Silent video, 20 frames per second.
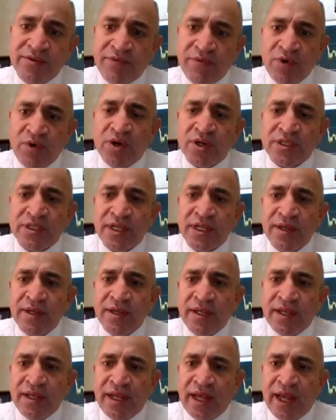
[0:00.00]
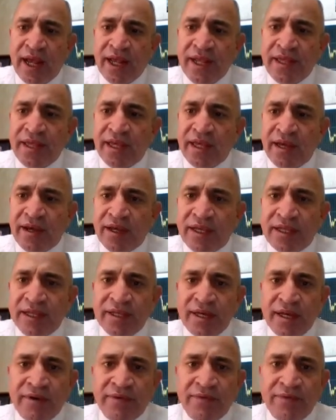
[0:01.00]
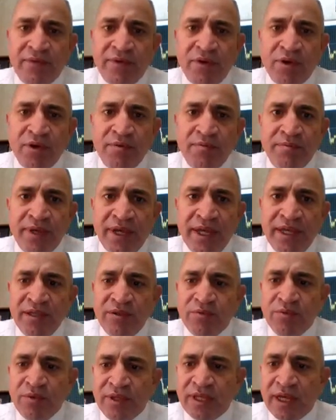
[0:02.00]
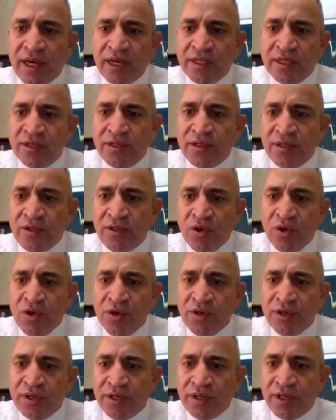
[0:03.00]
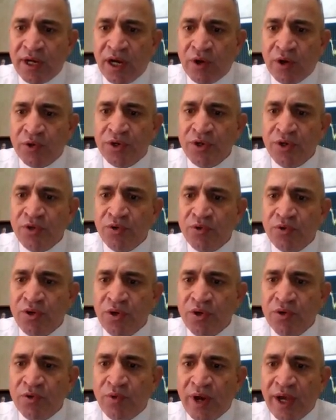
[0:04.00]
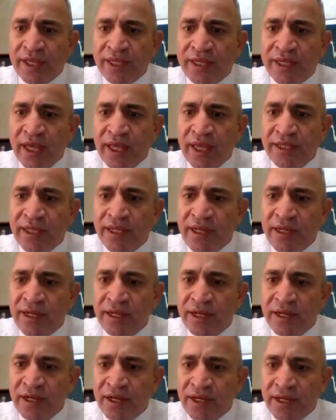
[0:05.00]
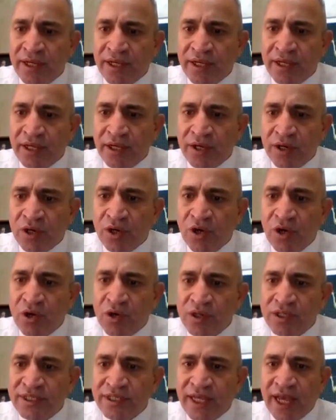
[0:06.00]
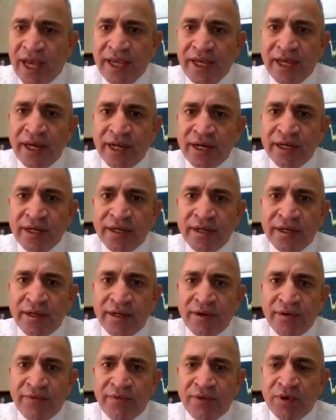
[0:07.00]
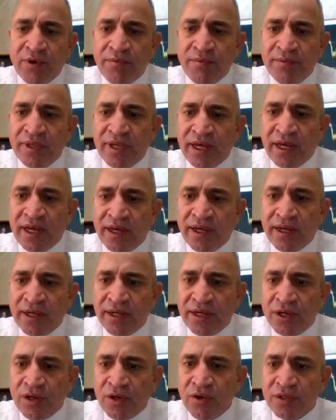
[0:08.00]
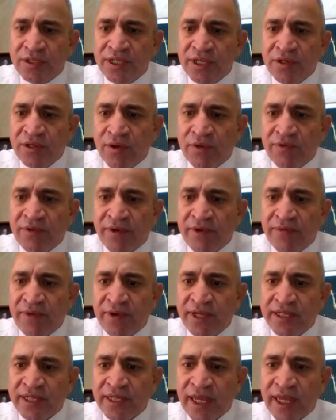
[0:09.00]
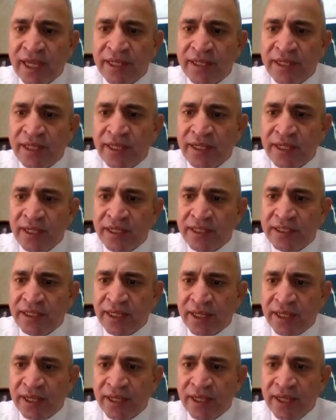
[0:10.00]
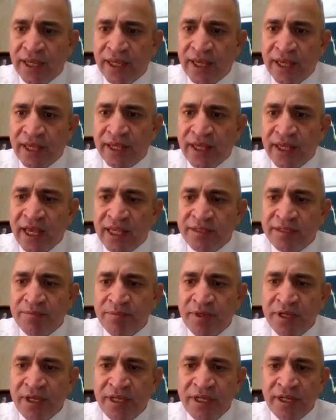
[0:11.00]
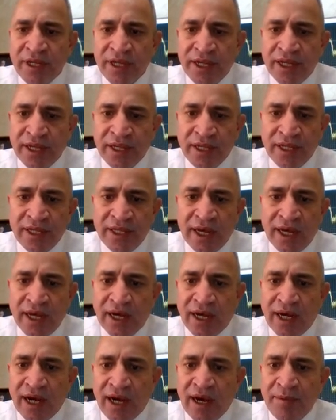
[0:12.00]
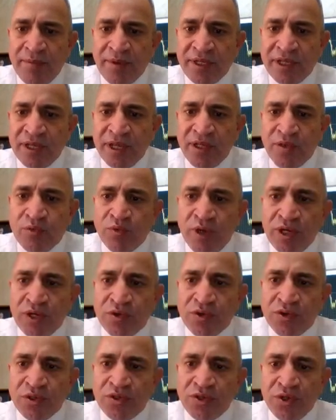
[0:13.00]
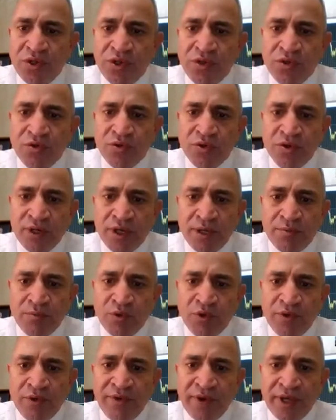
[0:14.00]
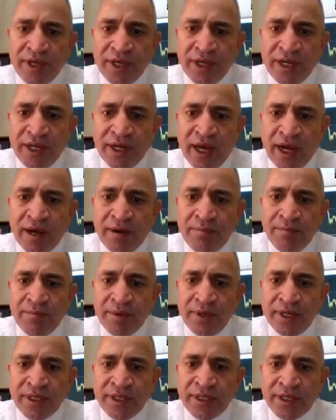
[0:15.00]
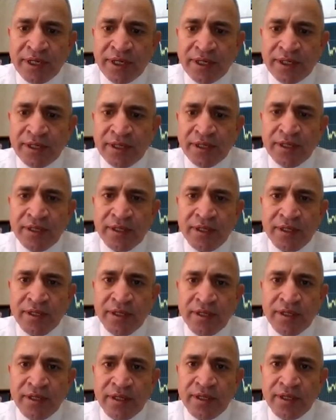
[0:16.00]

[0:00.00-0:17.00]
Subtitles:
Yes, of course. And the form end with a long or new long white candle closed higher from the closing of the first candlestick. That means the uptrend will continue moving in uptrend.